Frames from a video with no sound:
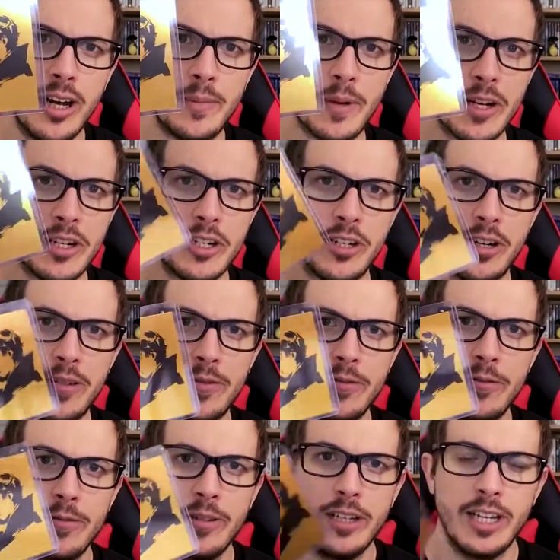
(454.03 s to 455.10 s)
I'm not sure
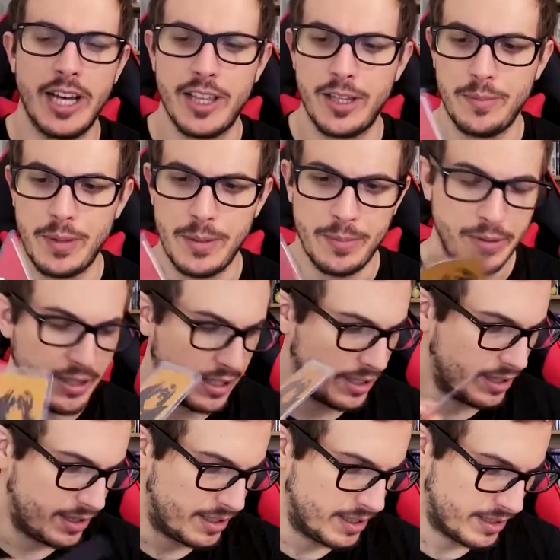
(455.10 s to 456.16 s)
if other people
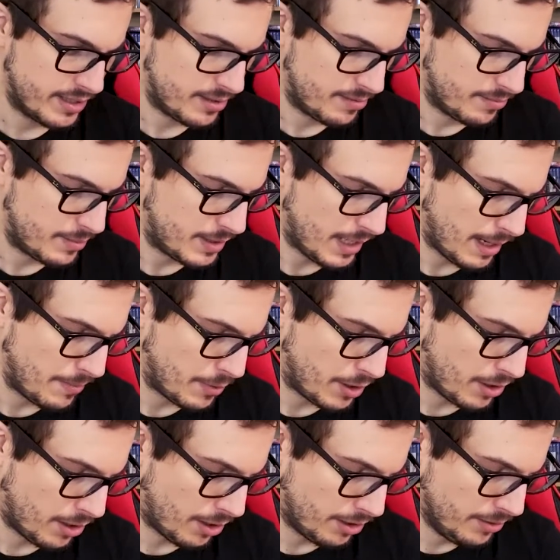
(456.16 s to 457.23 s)
get this same
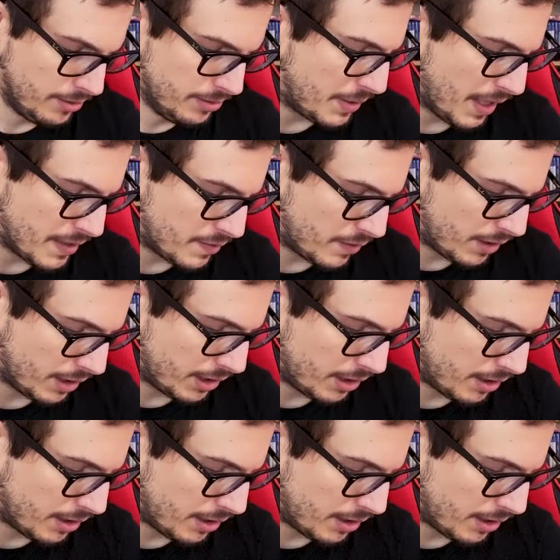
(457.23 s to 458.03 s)
card, but that's what I